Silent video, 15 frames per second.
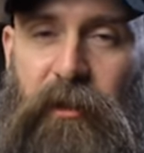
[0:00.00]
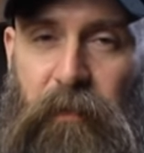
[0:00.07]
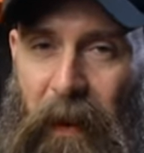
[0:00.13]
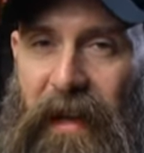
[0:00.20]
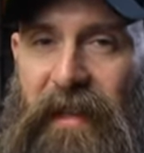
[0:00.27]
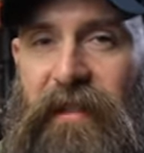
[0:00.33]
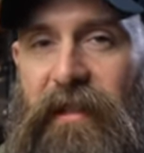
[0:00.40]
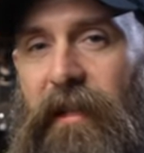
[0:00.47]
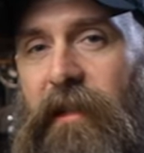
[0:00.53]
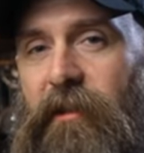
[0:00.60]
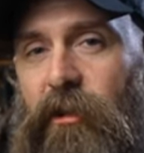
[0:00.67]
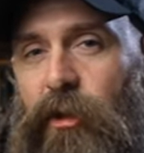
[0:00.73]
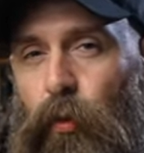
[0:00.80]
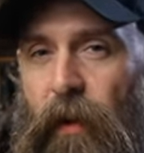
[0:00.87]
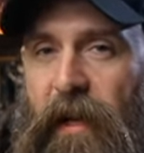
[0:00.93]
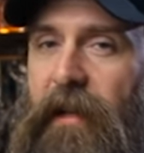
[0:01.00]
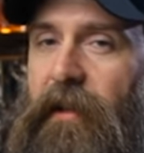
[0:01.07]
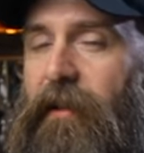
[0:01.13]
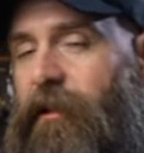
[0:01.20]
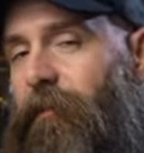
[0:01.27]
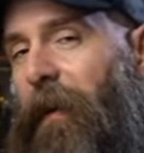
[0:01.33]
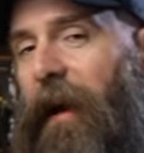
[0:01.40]
spicy, sweet
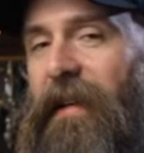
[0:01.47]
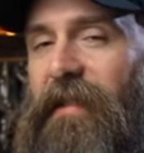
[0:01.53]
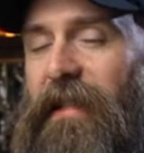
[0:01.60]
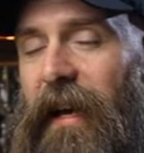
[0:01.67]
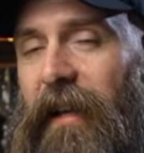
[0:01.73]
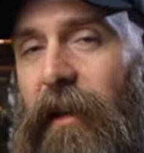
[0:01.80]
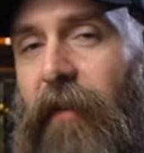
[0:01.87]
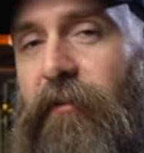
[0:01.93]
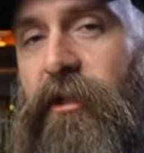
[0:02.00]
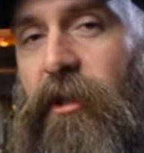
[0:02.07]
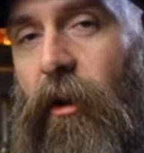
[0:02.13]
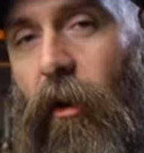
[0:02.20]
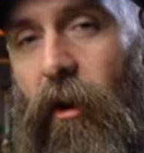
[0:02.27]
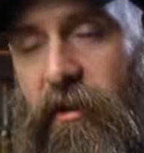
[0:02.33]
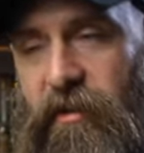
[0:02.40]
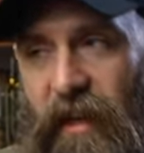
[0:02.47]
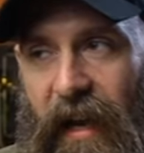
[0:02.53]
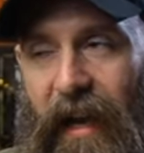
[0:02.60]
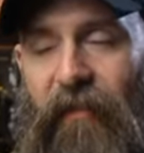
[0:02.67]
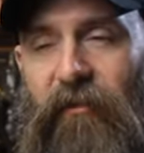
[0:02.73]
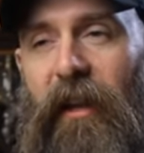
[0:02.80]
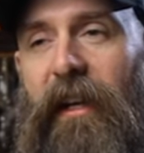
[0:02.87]
and spicy. I love cigars that
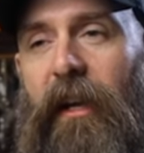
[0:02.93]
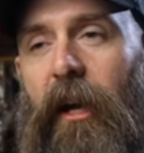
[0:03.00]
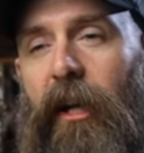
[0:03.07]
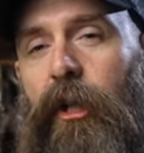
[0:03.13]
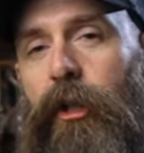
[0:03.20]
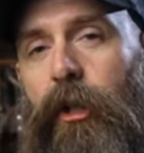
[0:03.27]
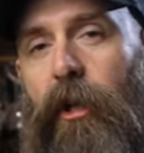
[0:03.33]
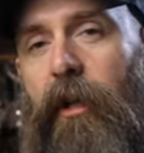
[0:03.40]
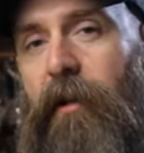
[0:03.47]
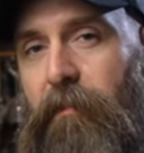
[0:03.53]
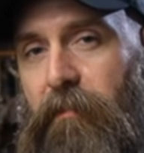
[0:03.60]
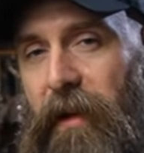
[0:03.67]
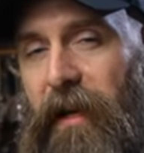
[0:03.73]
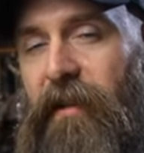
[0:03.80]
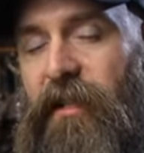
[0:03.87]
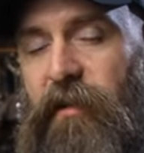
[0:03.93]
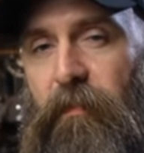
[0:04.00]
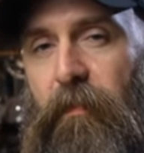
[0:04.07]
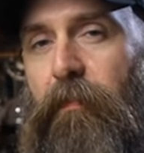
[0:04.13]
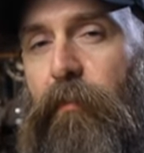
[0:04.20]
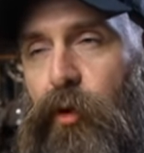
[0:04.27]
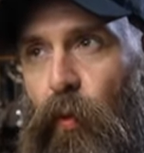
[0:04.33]
have like a good bit of
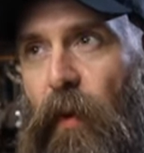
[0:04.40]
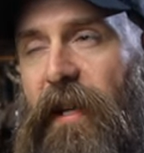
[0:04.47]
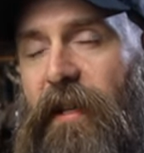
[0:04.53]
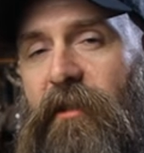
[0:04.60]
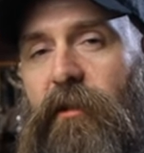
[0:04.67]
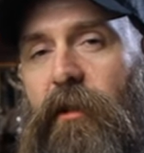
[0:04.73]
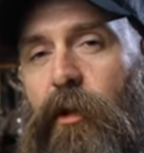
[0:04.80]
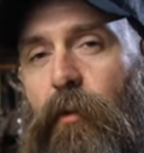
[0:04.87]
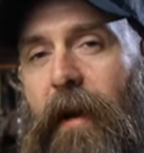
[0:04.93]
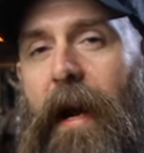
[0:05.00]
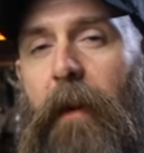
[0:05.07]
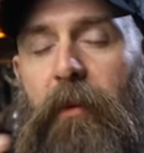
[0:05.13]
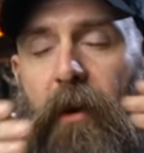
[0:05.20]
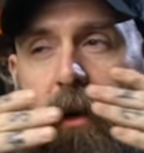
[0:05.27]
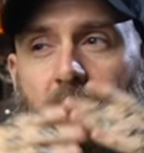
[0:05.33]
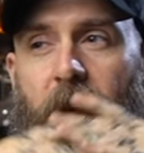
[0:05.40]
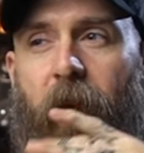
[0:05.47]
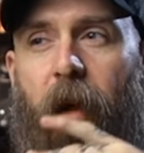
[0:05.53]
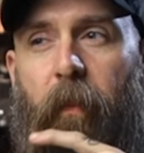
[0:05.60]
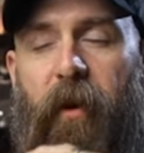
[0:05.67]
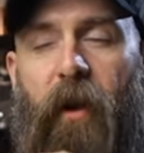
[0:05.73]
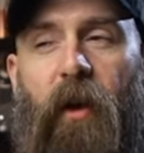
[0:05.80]
sweetness to the wrapper,
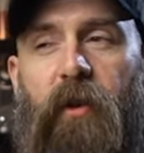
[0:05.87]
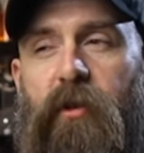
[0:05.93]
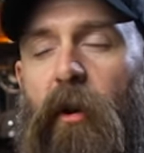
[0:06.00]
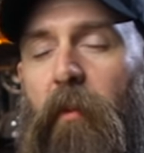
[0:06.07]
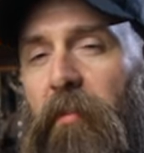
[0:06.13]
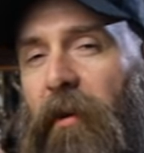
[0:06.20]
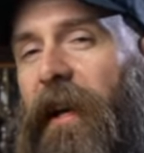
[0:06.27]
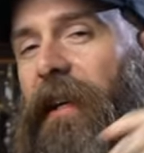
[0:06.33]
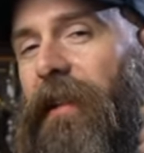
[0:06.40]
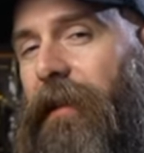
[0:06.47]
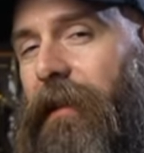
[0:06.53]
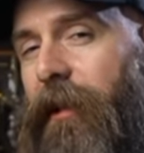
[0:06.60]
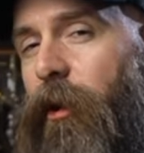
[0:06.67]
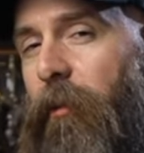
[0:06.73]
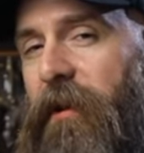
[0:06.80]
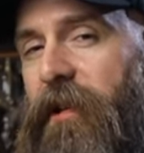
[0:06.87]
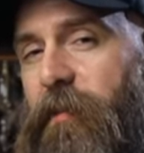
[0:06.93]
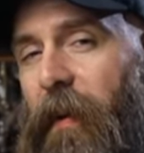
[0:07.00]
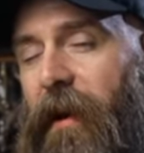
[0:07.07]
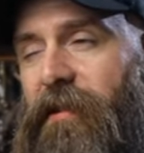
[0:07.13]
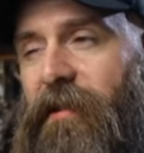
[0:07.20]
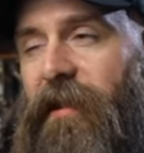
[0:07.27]
but also bring a little bit of
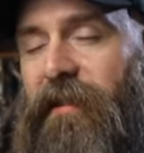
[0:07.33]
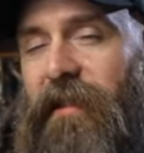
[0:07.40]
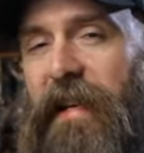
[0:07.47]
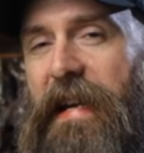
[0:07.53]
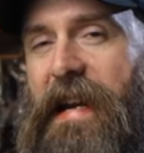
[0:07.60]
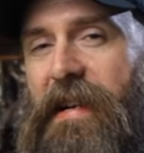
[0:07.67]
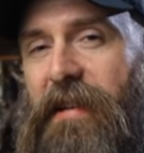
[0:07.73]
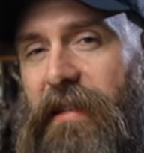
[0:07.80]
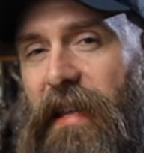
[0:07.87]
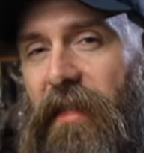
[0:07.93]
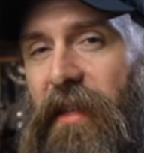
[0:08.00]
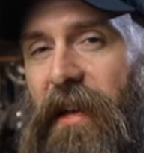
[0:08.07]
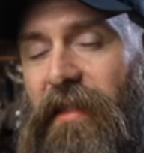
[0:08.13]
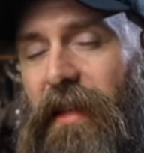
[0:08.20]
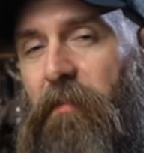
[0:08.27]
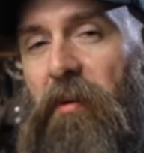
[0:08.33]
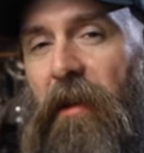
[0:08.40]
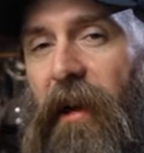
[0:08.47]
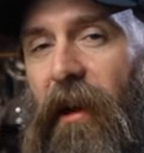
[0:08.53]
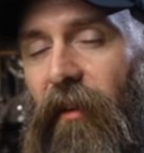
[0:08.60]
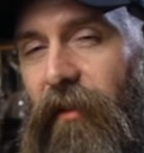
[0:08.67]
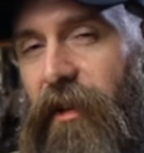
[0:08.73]
spiciness and heat because I think they
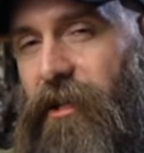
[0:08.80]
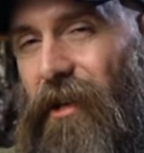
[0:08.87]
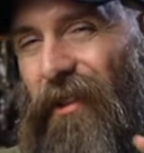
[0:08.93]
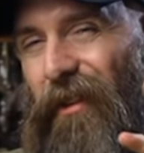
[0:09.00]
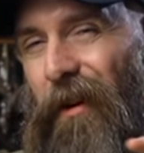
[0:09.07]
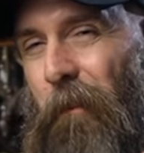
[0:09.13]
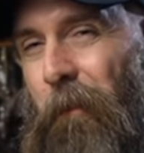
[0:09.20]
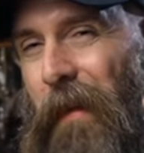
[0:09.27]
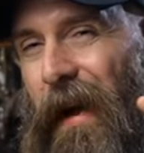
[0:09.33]
play off each other and